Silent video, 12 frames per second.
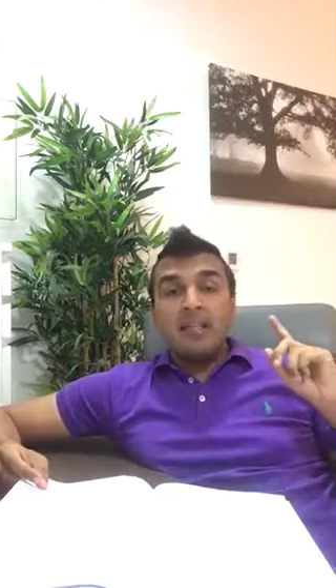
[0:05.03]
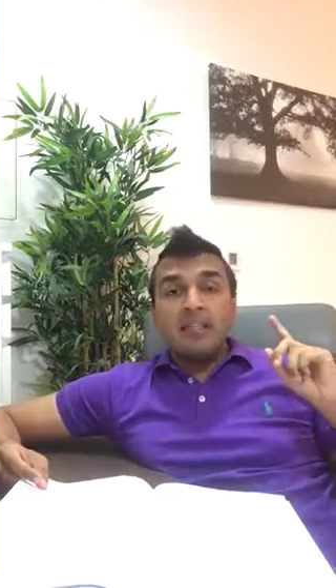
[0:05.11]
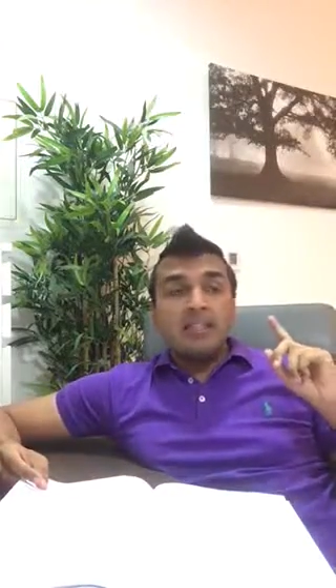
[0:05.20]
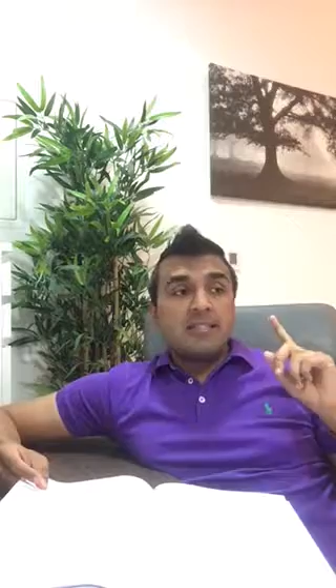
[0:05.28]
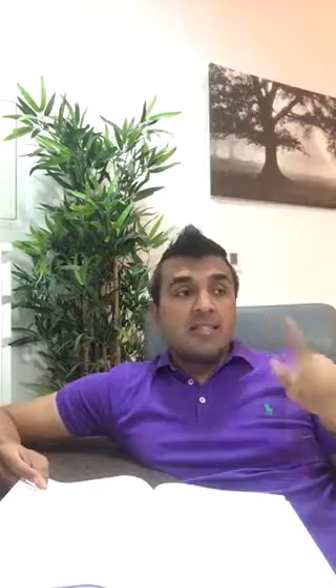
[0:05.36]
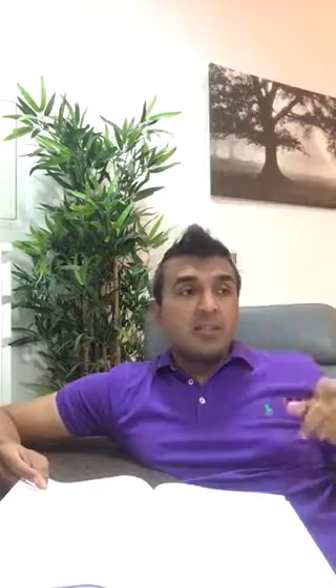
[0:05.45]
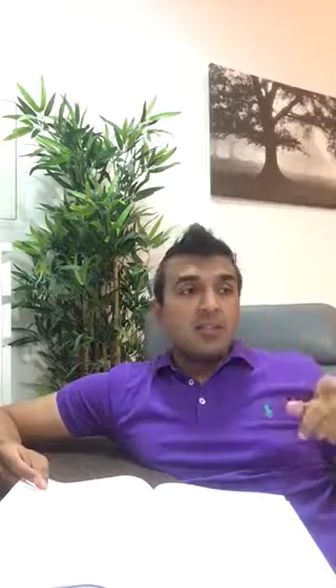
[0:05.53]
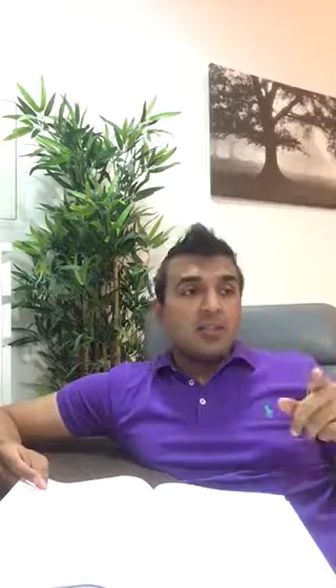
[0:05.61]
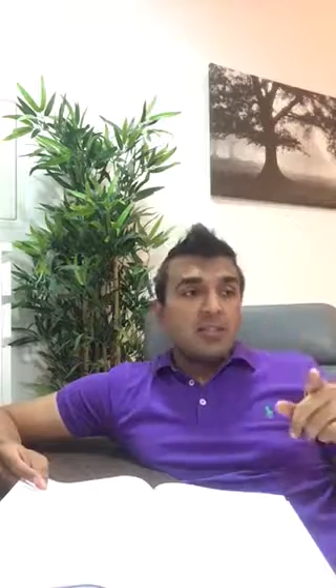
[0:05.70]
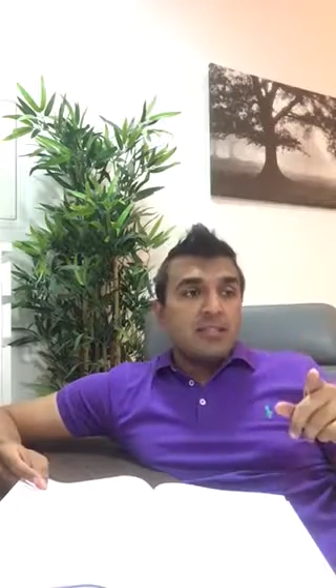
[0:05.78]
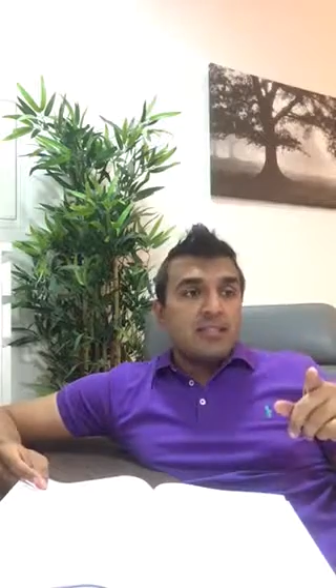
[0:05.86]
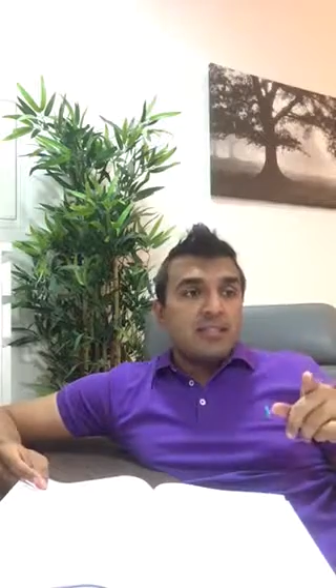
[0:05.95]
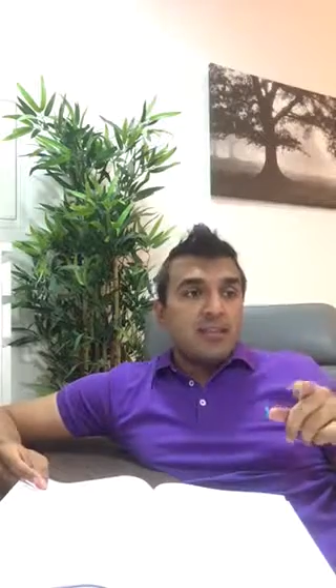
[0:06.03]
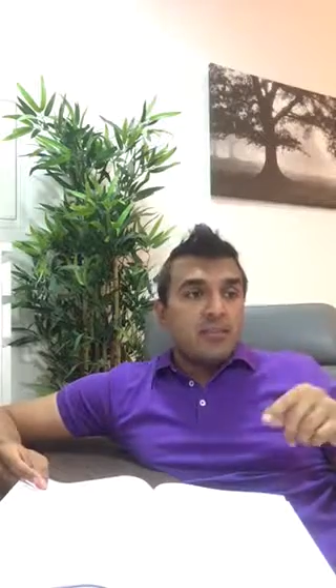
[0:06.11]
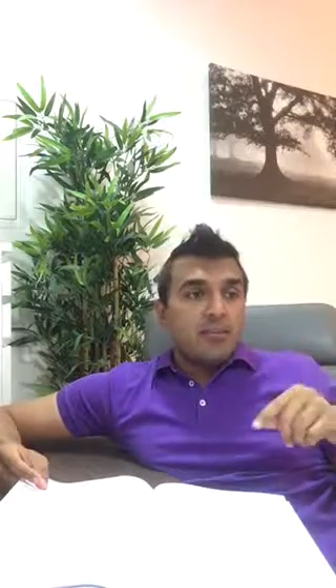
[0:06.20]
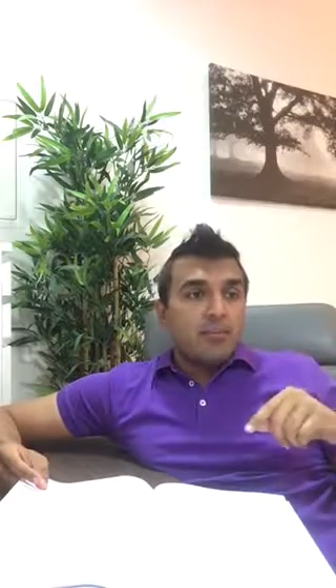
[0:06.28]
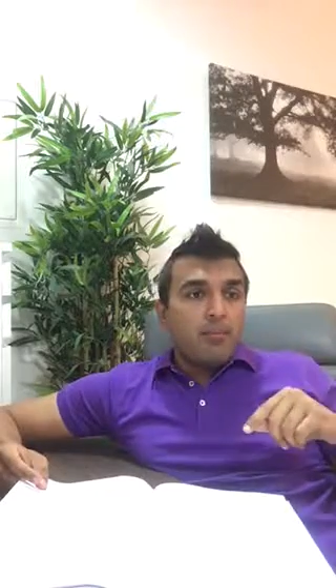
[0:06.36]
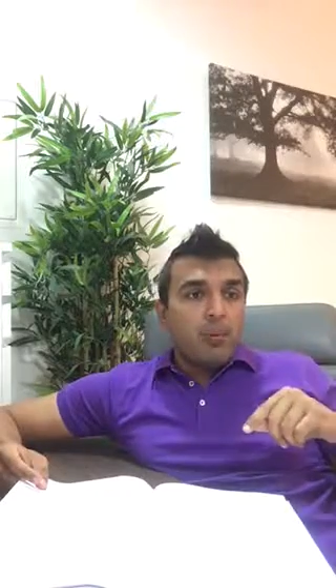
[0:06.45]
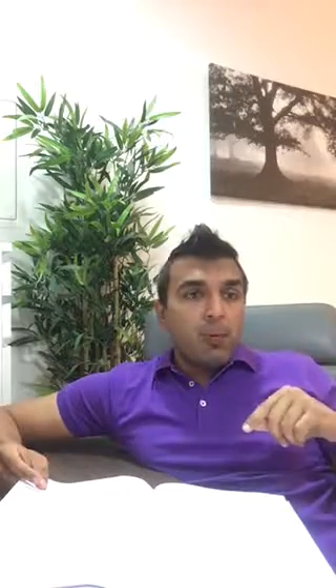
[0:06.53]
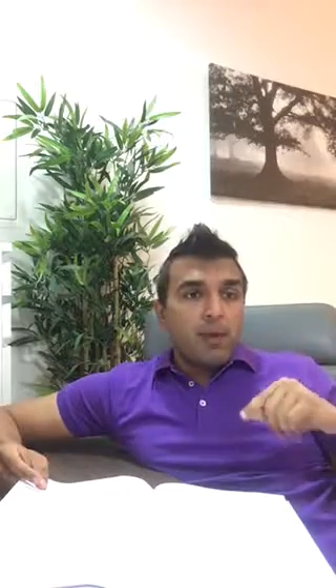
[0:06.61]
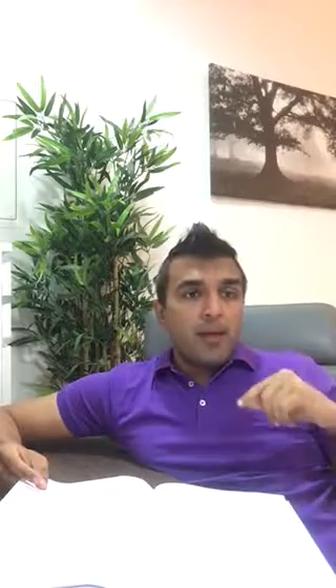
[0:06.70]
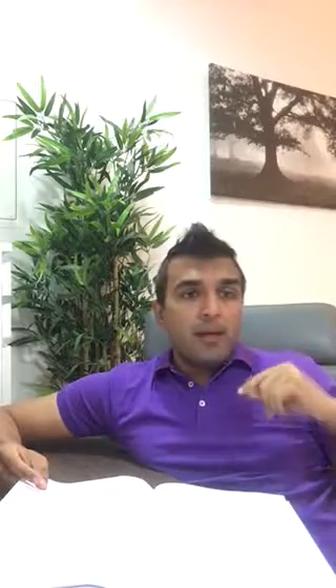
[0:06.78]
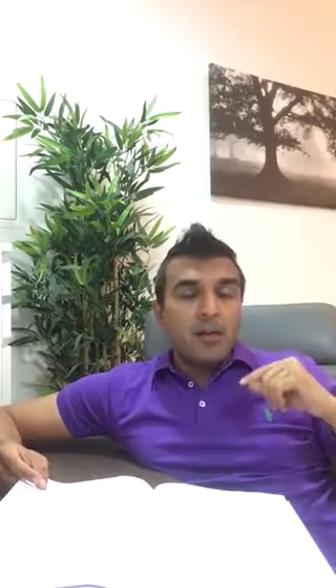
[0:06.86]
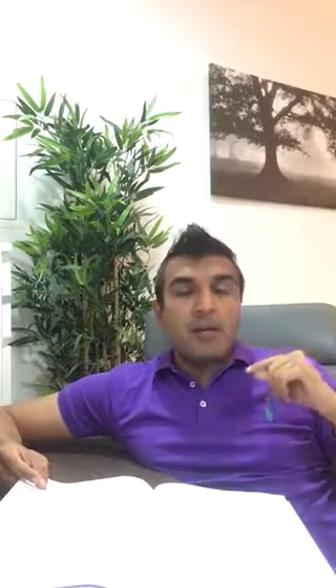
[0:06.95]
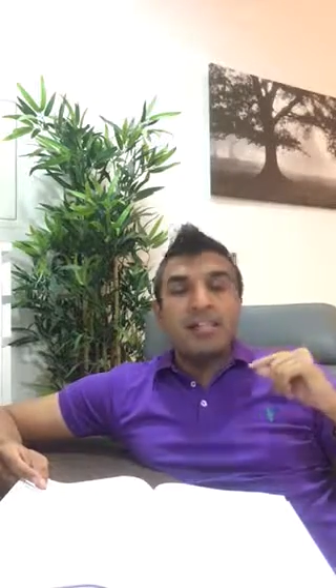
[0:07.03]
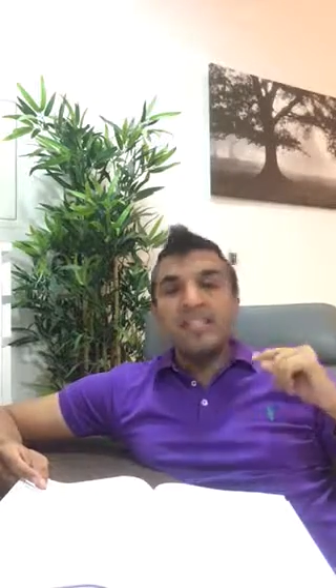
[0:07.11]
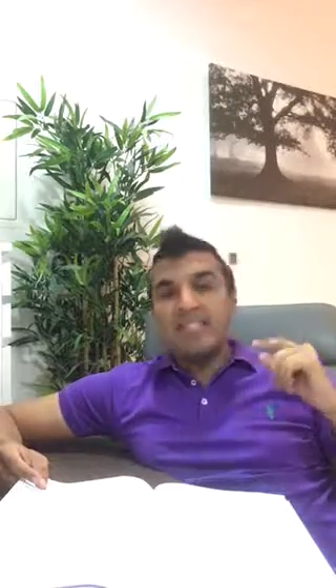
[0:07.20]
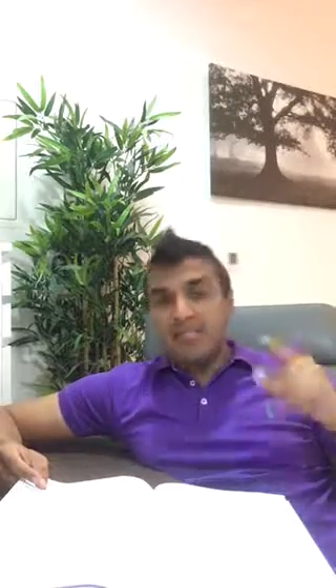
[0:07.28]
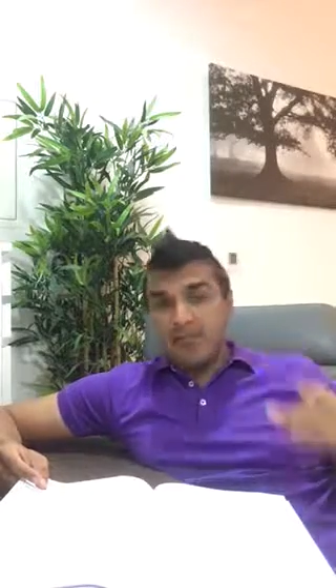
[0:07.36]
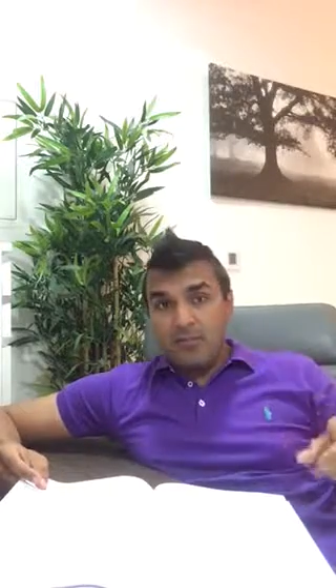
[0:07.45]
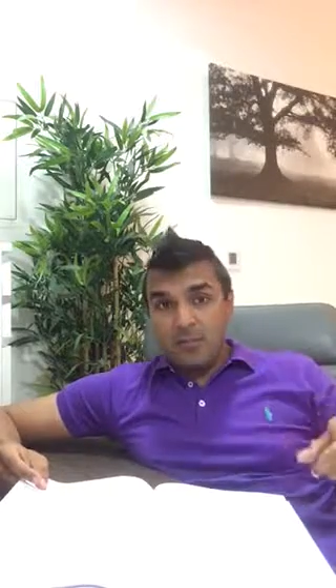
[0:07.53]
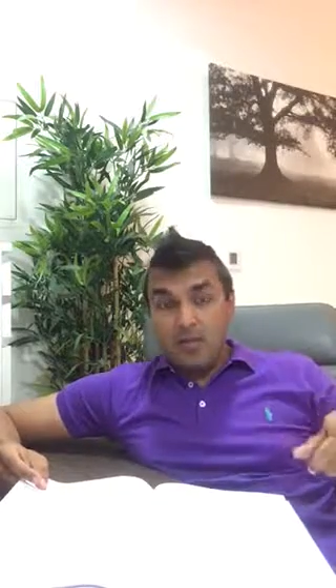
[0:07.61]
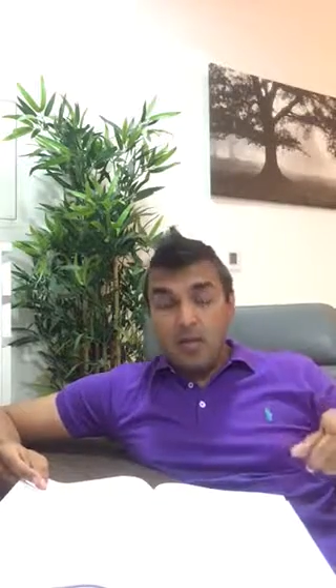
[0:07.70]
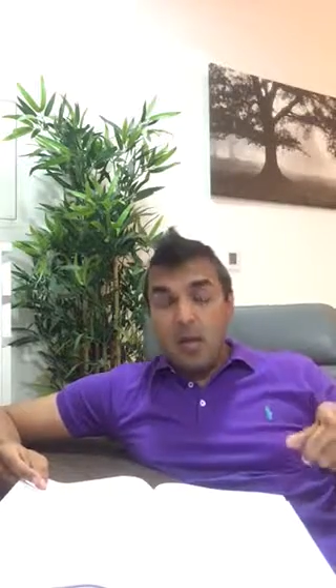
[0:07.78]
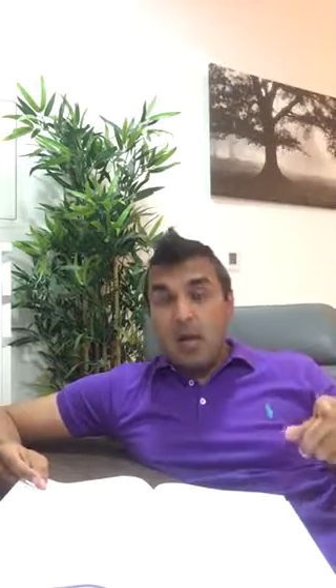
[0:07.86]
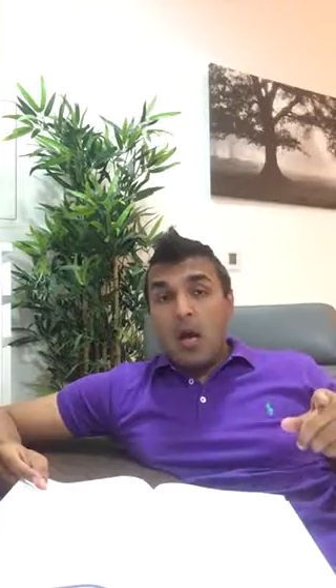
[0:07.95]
this session 7.7,